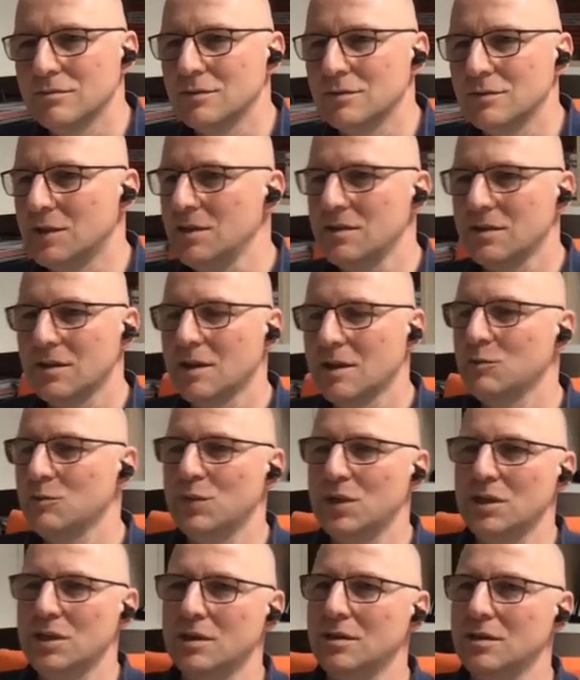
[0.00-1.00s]
this can
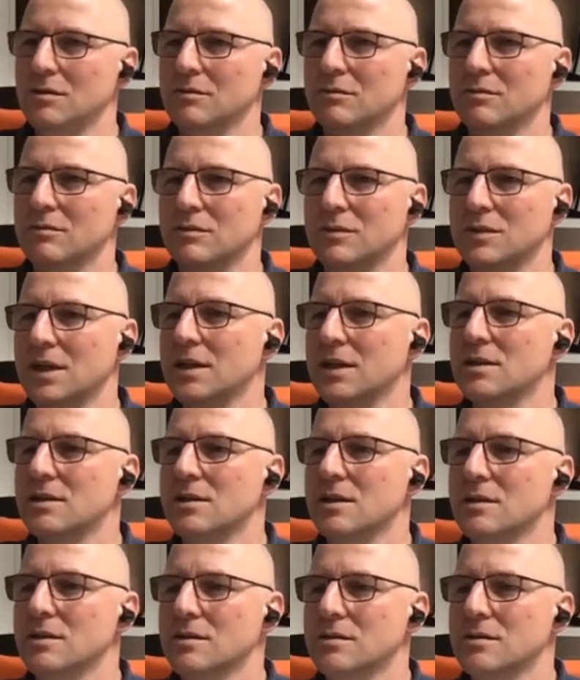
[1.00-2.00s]
be
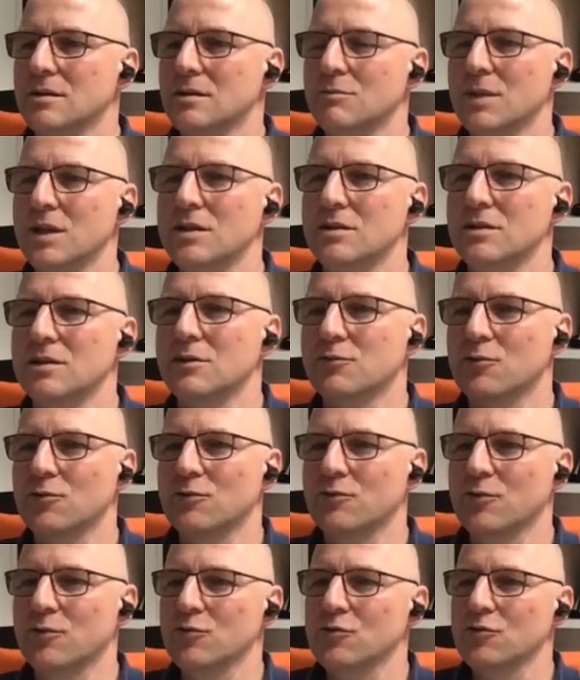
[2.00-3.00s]
declinated in many
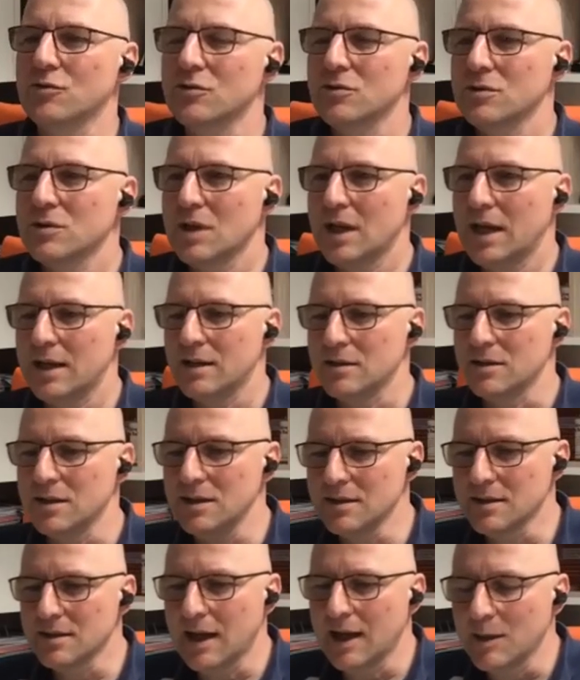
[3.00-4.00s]
different versions, and
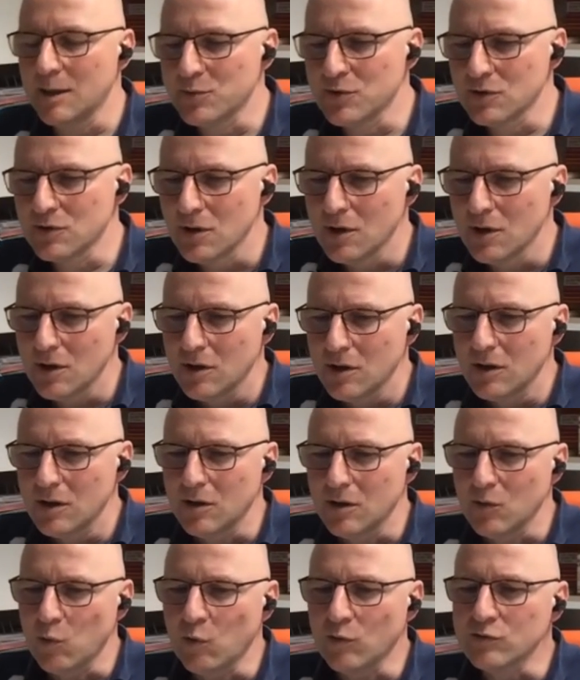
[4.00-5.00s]
these apps
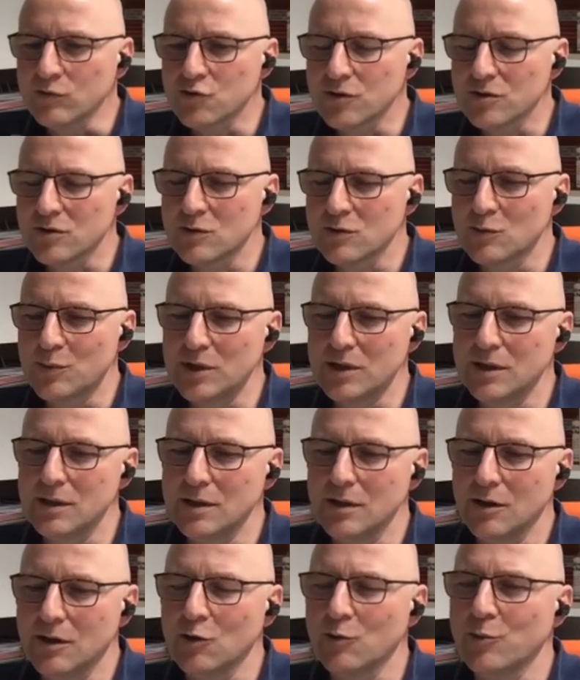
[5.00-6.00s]
won't just
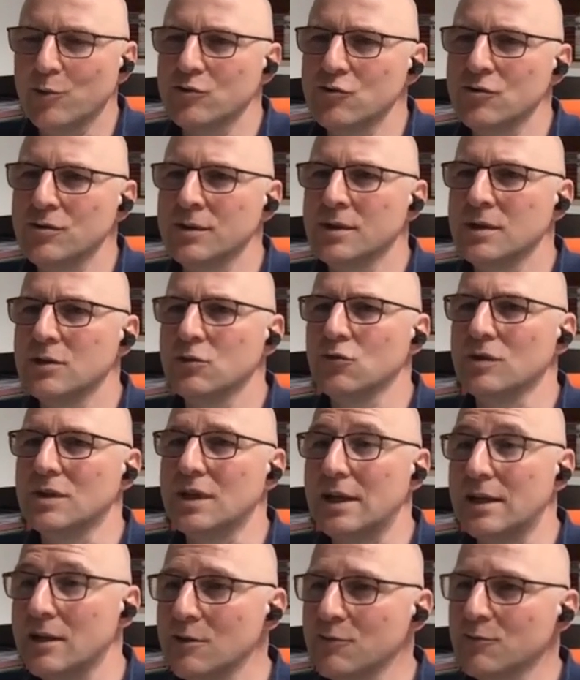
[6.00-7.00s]
be an opportunity to
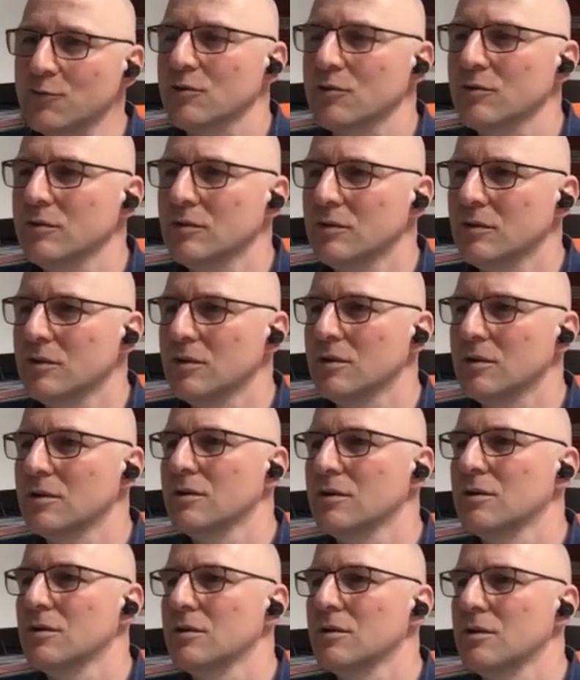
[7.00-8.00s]
deliver
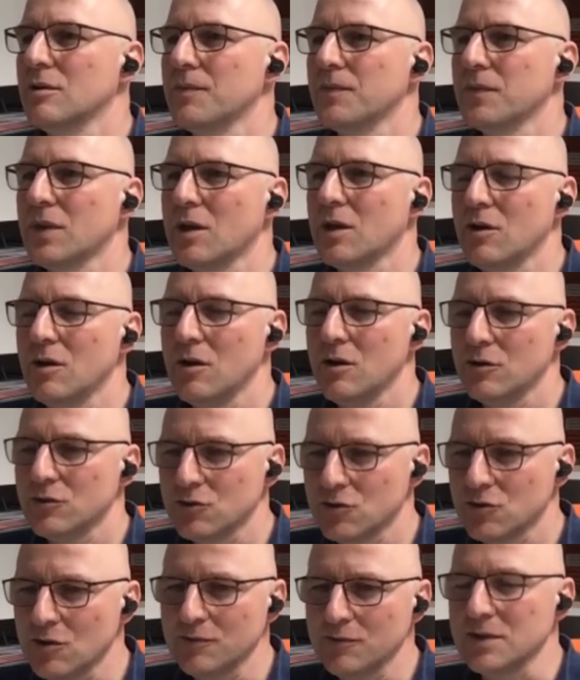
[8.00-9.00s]

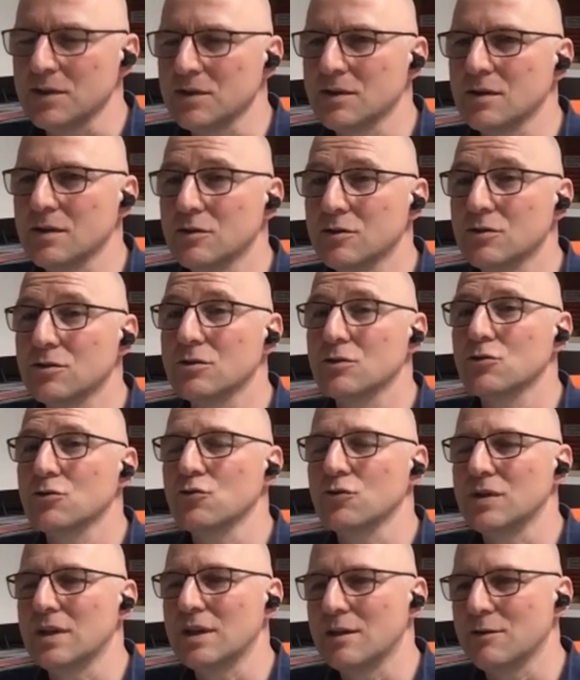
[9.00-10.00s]
services,
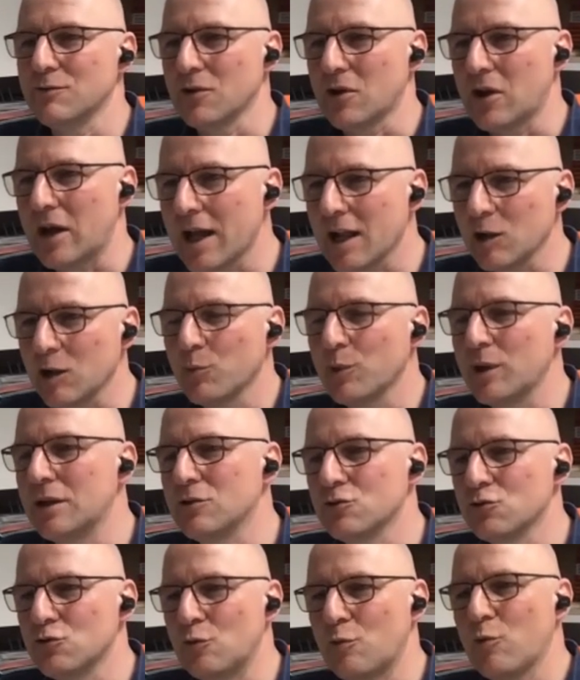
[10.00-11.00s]
to deliver help
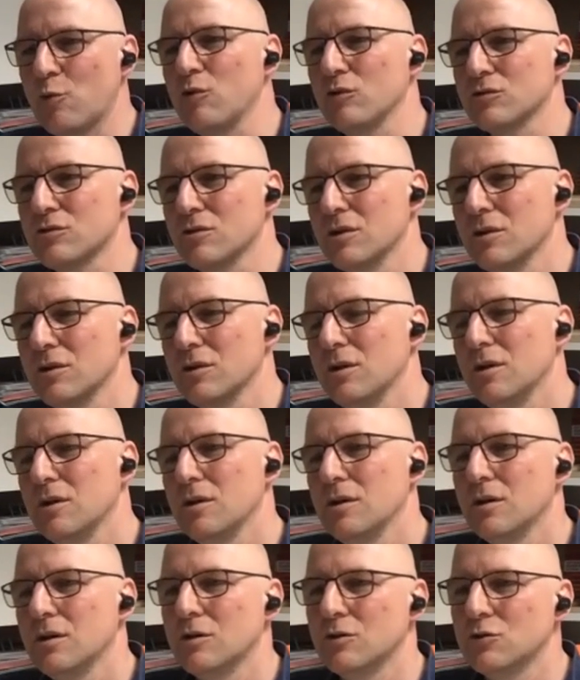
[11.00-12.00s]
and support
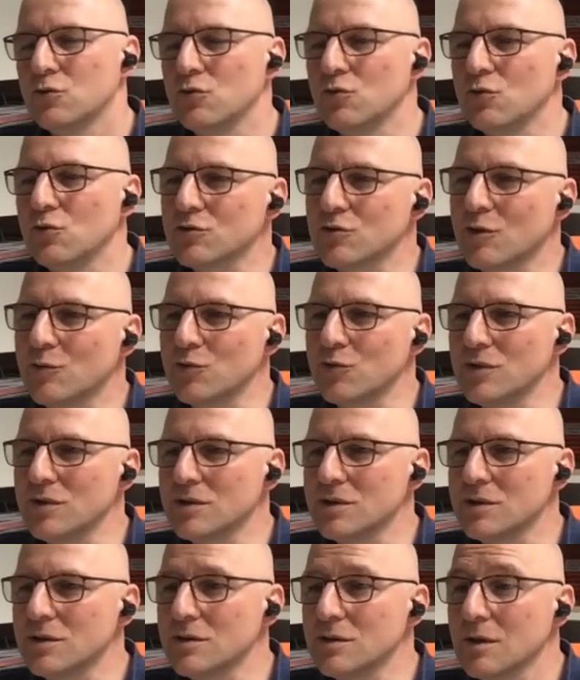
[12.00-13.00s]
to those
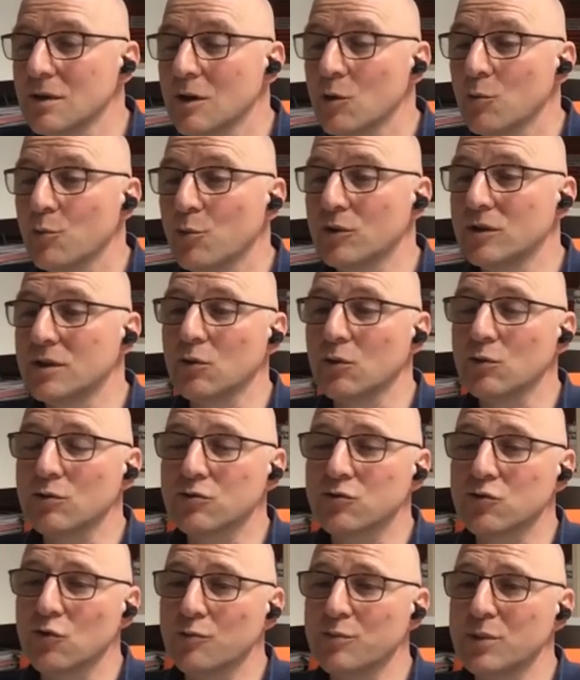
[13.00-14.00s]
communities, but they
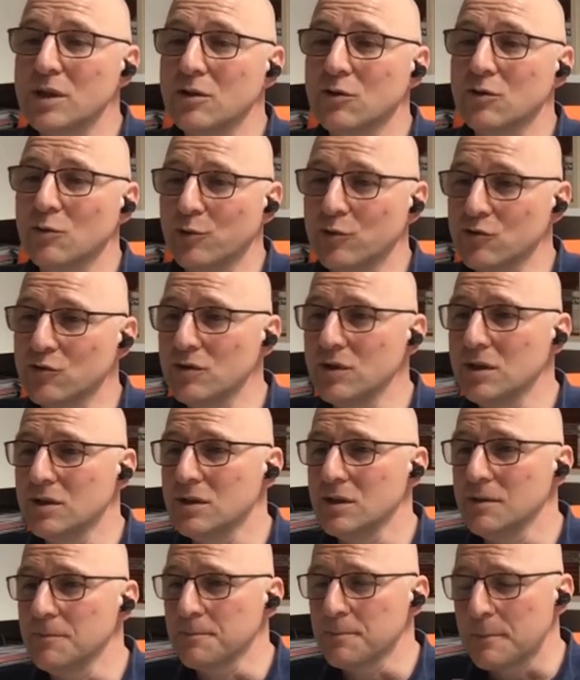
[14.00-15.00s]
also be an
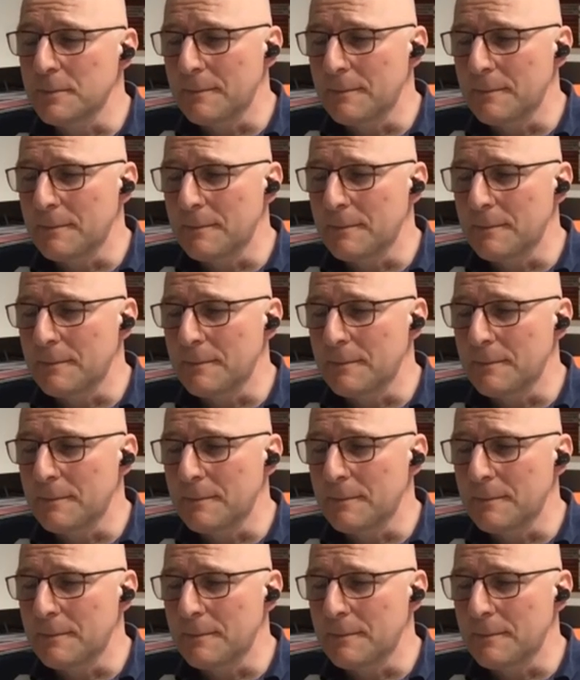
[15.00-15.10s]
opportunity